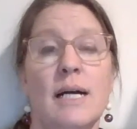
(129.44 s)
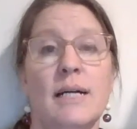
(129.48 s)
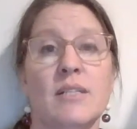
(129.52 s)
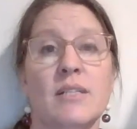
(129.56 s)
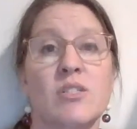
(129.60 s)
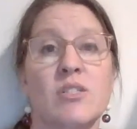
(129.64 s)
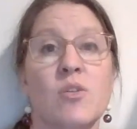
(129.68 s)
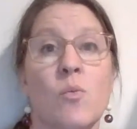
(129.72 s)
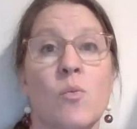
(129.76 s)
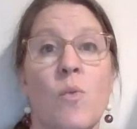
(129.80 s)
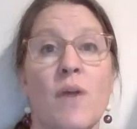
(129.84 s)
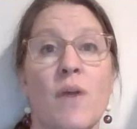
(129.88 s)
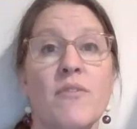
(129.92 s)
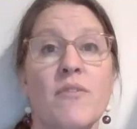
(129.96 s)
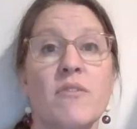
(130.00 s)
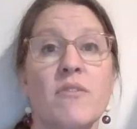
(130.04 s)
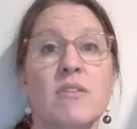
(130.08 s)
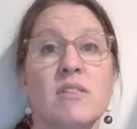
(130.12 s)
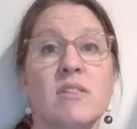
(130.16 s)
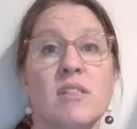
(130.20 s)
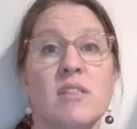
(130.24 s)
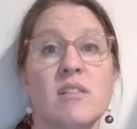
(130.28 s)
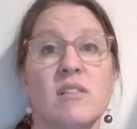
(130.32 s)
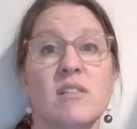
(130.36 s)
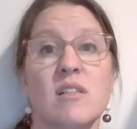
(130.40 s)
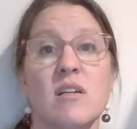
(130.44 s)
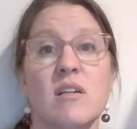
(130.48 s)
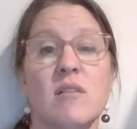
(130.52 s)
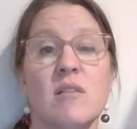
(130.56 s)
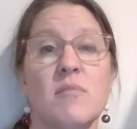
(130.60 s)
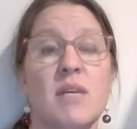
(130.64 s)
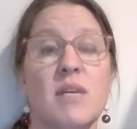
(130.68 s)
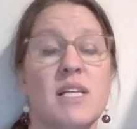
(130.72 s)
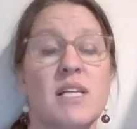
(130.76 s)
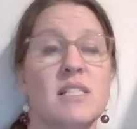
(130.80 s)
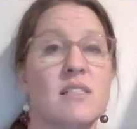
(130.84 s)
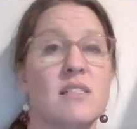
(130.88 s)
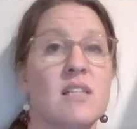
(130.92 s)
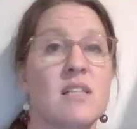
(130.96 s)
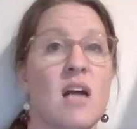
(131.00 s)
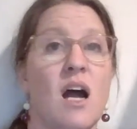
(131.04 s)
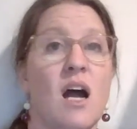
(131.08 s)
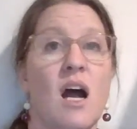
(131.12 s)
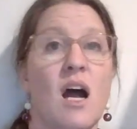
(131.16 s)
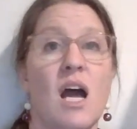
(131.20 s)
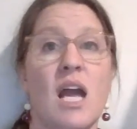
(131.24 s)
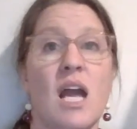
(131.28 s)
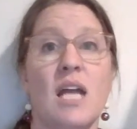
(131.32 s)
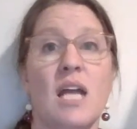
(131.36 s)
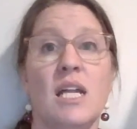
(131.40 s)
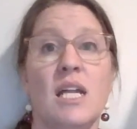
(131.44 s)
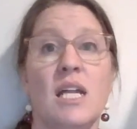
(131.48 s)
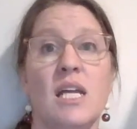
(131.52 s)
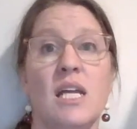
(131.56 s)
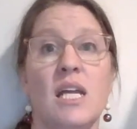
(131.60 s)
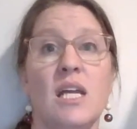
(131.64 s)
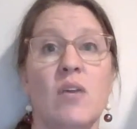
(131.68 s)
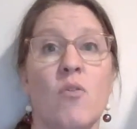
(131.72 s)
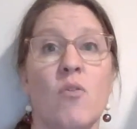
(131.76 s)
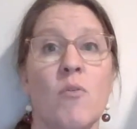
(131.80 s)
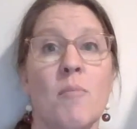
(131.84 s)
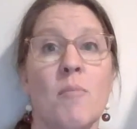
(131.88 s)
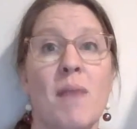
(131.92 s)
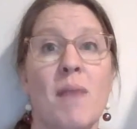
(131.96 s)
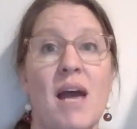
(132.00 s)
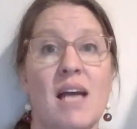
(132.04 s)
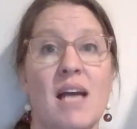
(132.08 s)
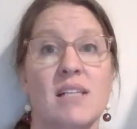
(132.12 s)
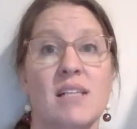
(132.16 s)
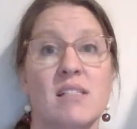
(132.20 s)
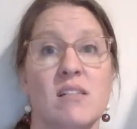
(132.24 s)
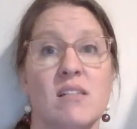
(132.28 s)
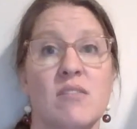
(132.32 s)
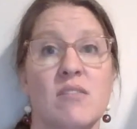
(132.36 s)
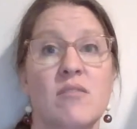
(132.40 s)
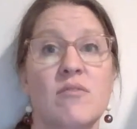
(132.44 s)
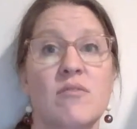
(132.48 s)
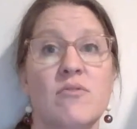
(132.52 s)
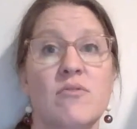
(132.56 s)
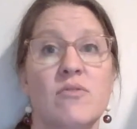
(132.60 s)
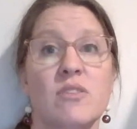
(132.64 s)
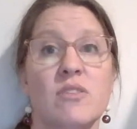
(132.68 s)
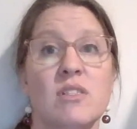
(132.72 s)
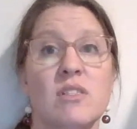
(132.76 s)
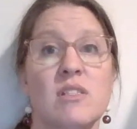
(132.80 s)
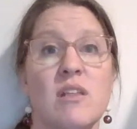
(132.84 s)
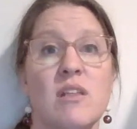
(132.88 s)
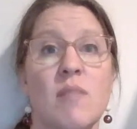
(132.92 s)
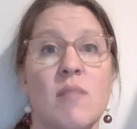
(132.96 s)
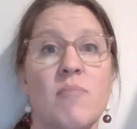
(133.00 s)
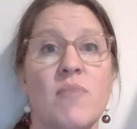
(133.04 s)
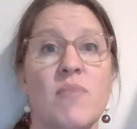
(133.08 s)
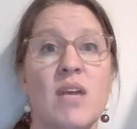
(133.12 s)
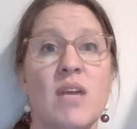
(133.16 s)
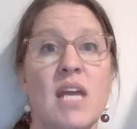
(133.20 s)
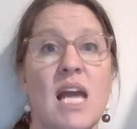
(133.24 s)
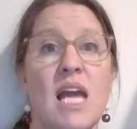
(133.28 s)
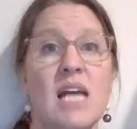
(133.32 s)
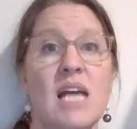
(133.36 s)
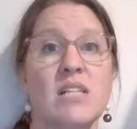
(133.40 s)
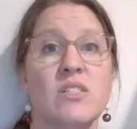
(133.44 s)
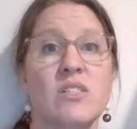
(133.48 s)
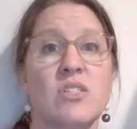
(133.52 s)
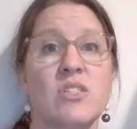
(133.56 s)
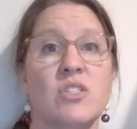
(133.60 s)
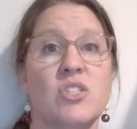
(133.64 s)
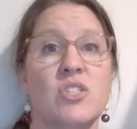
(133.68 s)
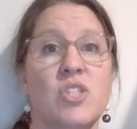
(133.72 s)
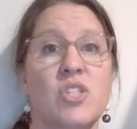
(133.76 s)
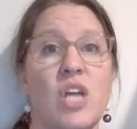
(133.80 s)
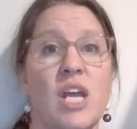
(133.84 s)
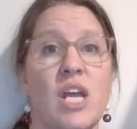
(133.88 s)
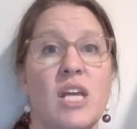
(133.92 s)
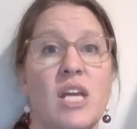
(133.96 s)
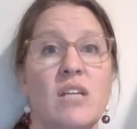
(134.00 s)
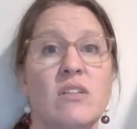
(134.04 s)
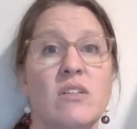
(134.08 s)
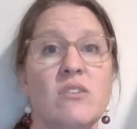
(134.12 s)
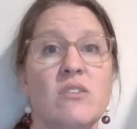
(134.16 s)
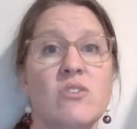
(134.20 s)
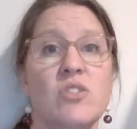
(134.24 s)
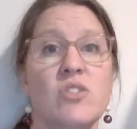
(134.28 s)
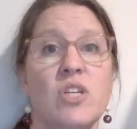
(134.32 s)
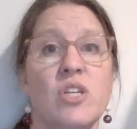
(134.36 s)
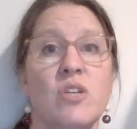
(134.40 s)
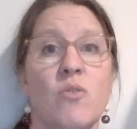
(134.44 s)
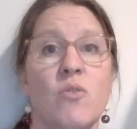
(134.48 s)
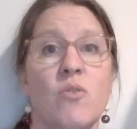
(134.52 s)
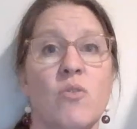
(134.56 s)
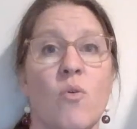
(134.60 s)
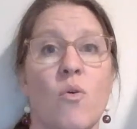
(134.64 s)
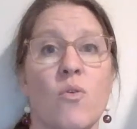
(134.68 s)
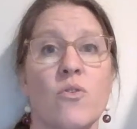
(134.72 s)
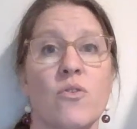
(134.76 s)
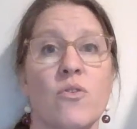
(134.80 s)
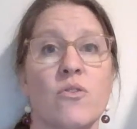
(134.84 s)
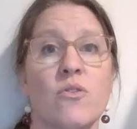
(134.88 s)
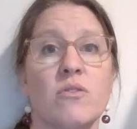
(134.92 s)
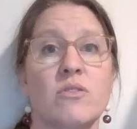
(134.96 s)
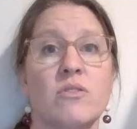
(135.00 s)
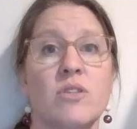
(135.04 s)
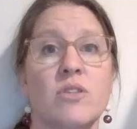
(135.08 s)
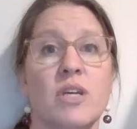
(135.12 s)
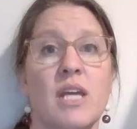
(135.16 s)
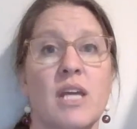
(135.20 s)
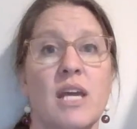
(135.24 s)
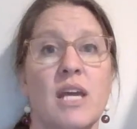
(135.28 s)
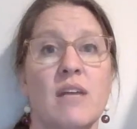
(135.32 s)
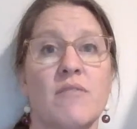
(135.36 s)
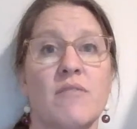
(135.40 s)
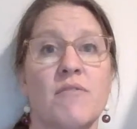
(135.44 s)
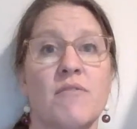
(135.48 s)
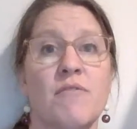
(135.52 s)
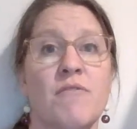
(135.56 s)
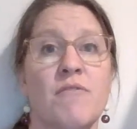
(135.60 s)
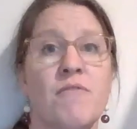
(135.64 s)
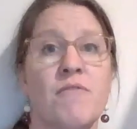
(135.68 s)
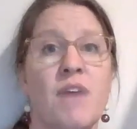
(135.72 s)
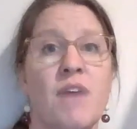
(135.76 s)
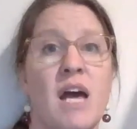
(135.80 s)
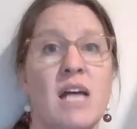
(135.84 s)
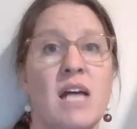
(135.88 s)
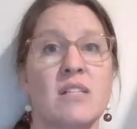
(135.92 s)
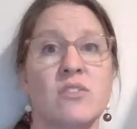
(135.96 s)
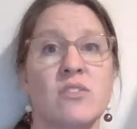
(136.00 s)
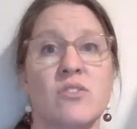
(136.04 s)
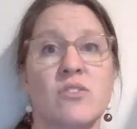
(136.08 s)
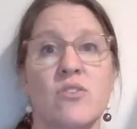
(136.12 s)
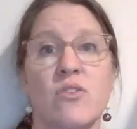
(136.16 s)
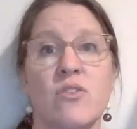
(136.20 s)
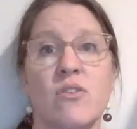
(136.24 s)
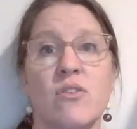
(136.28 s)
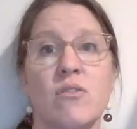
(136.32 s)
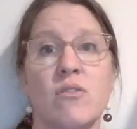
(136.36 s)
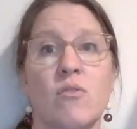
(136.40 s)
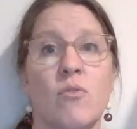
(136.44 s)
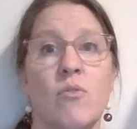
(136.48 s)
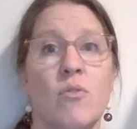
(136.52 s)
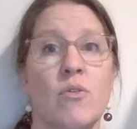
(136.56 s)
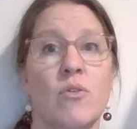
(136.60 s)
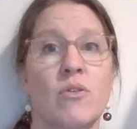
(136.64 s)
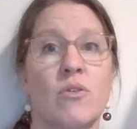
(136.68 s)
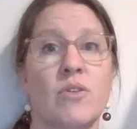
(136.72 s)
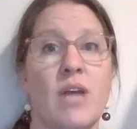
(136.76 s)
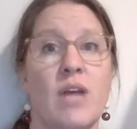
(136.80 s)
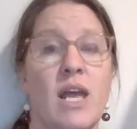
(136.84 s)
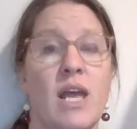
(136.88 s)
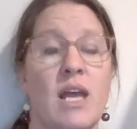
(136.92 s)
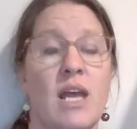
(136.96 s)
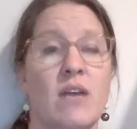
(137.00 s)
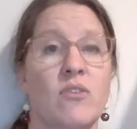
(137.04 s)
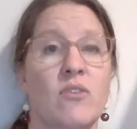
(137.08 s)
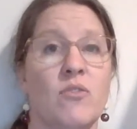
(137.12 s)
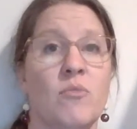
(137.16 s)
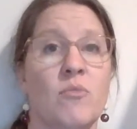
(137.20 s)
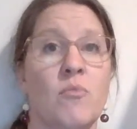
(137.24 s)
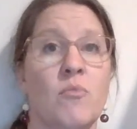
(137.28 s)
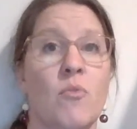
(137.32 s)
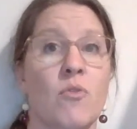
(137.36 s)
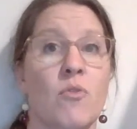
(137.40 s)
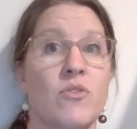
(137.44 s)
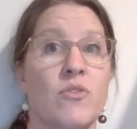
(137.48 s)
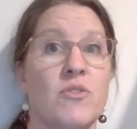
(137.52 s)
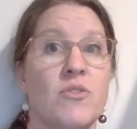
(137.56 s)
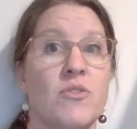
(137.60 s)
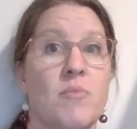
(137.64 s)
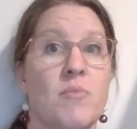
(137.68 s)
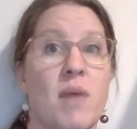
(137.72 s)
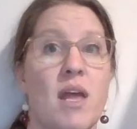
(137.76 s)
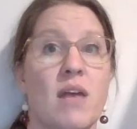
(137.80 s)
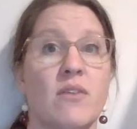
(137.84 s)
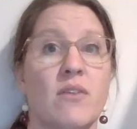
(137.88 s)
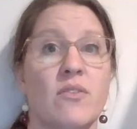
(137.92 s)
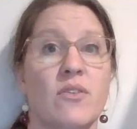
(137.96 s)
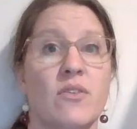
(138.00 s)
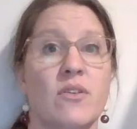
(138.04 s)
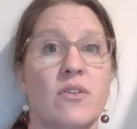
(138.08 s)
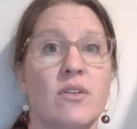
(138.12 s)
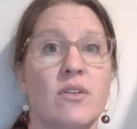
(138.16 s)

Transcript: So whether the system is tiny or massive, something has to change in order to get faster or to handle more demand.